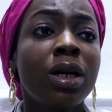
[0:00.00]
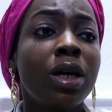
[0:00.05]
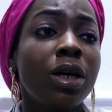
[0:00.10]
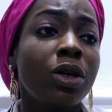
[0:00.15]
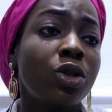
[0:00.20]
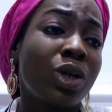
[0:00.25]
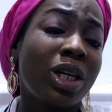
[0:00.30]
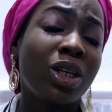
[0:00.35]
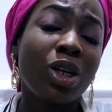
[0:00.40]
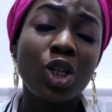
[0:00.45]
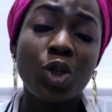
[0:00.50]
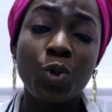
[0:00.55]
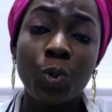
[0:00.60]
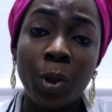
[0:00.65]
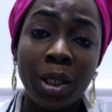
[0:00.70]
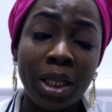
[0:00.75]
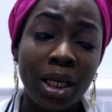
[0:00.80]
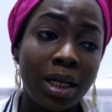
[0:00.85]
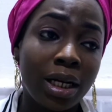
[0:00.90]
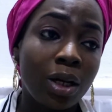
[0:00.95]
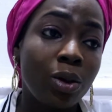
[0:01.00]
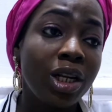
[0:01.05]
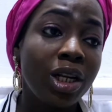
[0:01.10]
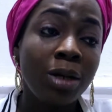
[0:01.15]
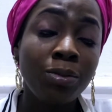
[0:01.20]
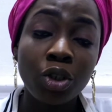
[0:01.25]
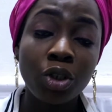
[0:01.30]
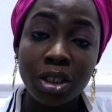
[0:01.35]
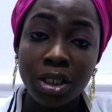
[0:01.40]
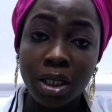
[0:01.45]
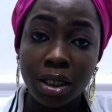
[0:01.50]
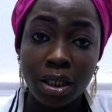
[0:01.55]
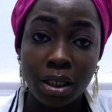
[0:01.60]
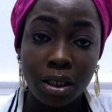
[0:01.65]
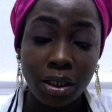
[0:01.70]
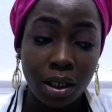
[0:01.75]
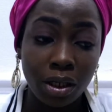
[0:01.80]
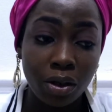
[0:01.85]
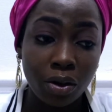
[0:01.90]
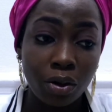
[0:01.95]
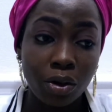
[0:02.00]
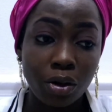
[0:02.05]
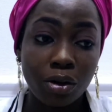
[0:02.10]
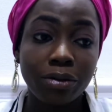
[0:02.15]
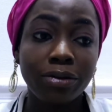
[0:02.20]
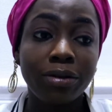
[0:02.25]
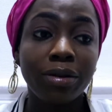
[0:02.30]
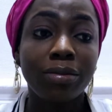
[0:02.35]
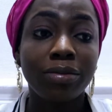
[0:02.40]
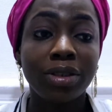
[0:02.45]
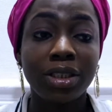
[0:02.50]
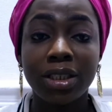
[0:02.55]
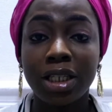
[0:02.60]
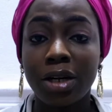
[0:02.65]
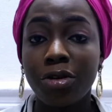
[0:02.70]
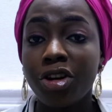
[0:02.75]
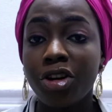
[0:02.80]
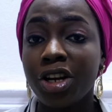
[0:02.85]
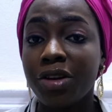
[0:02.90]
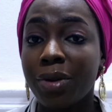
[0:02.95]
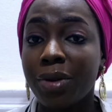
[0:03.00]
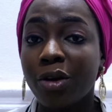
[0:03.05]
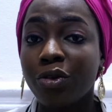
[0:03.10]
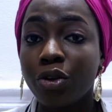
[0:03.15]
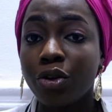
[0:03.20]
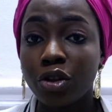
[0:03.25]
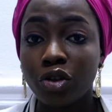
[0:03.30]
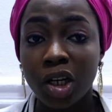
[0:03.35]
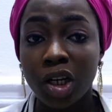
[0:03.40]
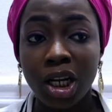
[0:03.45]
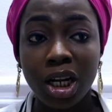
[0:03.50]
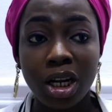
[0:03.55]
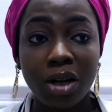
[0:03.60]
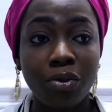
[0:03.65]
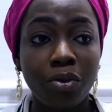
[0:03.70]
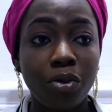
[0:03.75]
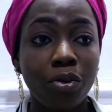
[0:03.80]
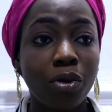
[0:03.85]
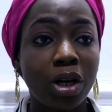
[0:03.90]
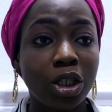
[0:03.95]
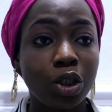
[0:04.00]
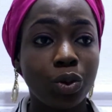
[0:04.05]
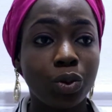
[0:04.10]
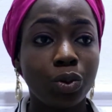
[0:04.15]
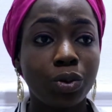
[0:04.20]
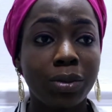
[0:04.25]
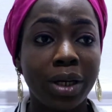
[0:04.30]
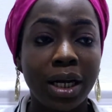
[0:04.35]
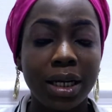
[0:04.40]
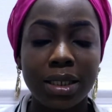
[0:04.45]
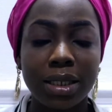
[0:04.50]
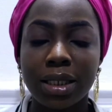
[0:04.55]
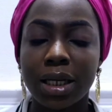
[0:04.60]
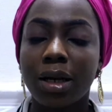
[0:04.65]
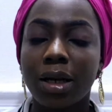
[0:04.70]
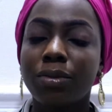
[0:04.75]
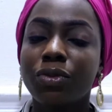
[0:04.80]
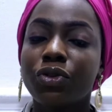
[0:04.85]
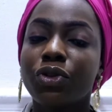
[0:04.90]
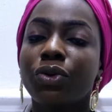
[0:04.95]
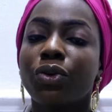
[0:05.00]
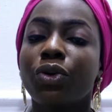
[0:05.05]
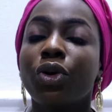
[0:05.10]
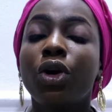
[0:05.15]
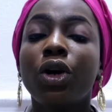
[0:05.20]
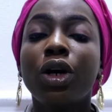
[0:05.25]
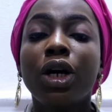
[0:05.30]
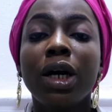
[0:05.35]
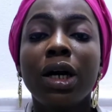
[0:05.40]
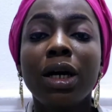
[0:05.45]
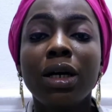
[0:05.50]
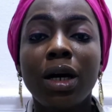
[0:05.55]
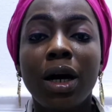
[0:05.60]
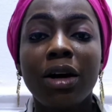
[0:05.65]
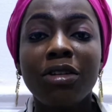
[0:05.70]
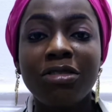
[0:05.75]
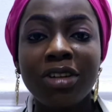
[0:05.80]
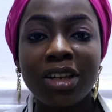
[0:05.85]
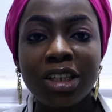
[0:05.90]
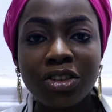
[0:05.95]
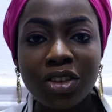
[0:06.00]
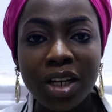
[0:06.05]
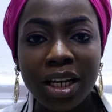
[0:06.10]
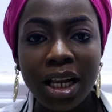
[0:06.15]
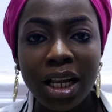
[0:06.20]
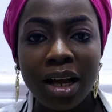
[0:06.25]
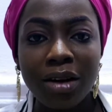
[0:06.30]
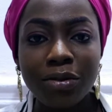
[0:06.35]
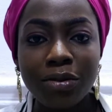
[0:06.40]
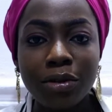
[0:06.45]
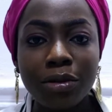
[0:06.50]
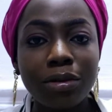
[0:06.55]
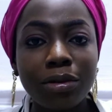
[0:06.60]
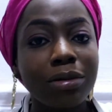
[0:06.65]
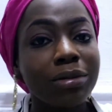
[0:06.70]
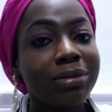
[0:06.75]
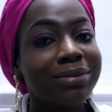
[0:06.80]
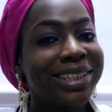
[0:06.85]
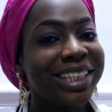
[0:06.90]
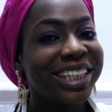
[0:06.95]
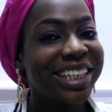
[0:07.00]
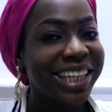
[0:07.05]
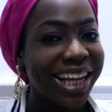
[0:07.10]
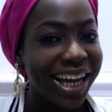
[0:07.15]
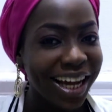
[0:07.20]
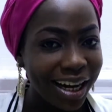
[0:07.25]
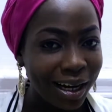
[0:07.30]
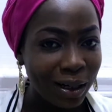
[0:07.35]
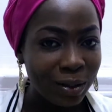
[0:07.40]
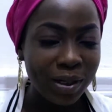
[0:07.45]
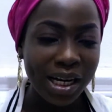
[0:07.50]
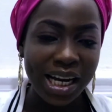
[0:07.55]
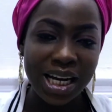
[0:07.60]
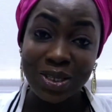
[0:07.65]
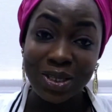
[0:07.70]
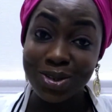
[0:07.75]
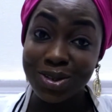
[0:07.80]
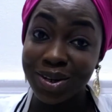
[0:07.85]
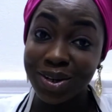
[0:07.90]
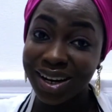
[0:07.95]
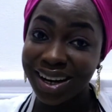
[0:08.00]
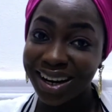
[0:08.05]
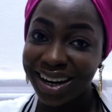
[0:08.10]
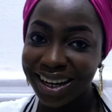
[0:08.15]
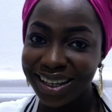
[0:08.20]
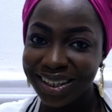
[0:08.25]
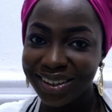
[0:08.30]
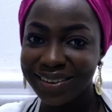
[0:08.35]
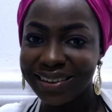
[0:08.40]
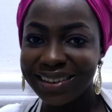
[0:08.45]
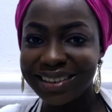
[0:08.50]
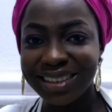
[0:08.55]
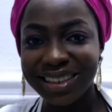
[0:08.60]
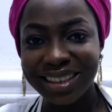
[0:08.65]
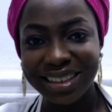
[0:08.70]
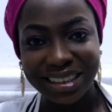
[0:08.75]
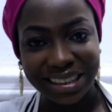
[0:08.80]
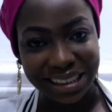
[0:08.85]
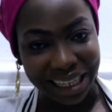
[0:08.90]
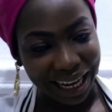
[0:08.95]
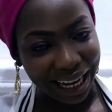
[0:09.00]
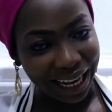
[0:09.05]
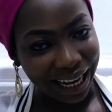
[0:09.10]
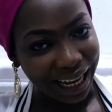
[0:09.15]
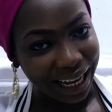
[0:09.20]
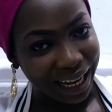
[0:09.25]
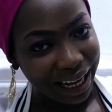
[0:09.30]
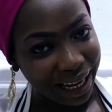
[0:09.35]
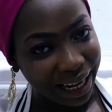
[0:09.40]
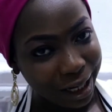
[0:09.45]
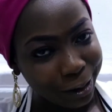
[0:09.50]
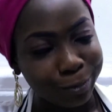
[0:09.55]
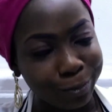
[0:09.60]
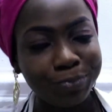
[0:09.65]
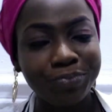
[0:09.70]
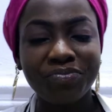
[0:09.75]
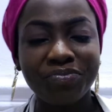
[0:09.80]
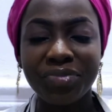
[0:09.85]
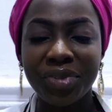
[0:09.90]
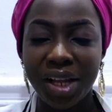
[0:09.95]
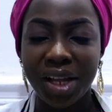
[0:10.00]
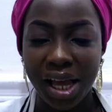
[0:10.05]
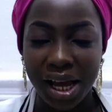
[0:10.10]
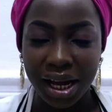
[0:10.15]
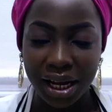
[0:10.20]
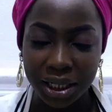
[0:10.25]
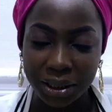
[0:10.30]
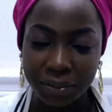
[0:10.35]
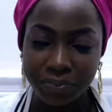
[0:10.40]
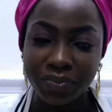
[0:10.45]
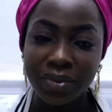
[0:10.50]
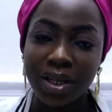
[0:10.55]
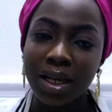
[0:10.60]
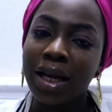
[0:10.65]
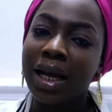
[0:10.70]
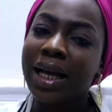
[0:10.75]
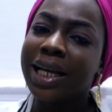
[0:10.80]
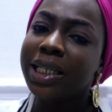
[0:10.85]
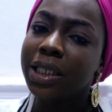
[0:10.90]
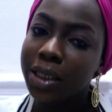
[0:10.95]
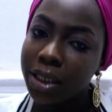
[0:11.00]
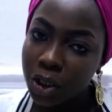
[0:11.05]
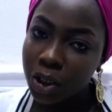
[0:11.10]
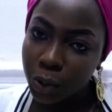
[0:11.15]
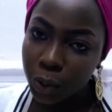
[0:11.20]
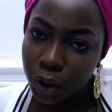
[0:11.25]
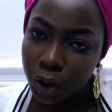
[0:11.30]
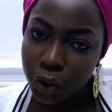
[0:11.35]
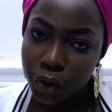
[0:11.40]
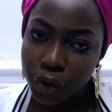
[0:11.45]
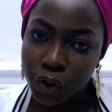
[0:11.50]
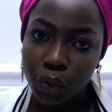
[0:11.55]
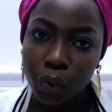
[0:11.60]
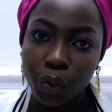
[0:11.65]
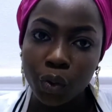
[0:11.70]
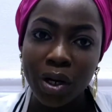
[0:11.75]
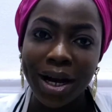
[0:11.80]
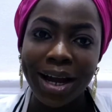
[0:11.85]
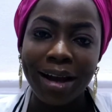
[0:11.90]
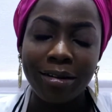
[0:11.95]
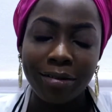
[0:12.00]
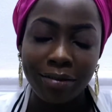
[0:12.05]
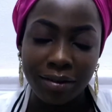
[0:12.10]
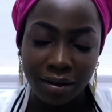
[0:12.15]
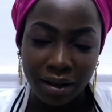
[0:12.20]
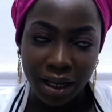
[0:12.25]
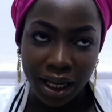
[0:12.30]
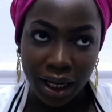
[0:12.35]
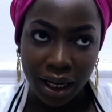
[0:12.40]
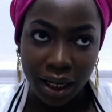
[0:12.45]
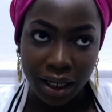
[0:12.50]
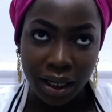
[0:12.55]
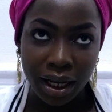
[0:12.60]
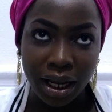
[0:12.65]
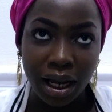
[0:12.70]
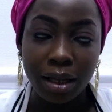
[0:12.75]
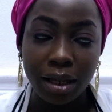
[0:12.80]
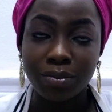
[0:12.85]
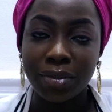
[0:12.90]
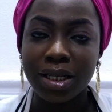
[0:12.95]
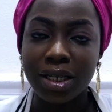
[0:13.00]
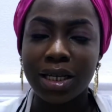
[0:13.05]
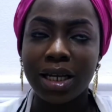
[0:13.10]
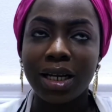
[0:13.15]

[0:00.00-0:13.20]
So I just waited that, okay, let me just take a year off. Since I'm already in my 400 level, I should do my exam. So 400 level, now I took another jam. Yeah, this one too, I fly. I